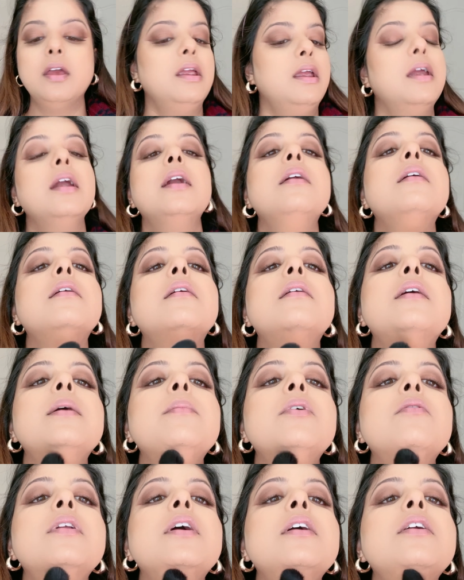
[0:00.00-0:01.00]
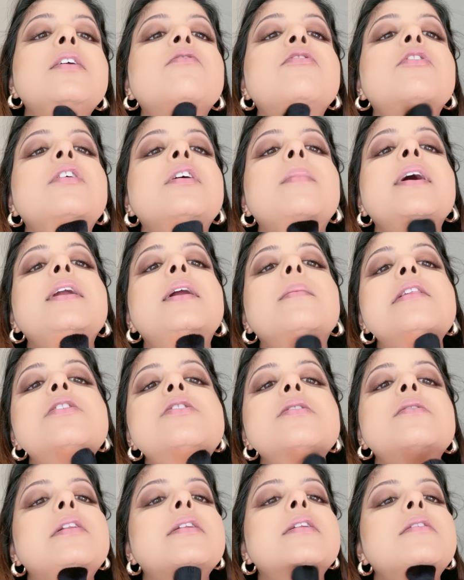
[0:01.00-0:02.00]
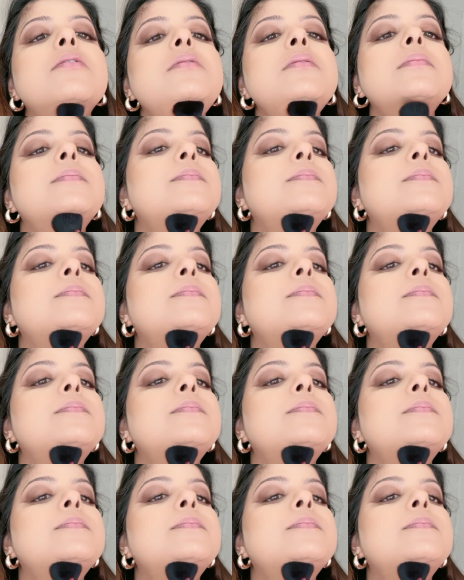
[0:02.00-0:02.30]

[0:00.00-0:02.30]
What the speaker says: And I'm using it in my double chin also.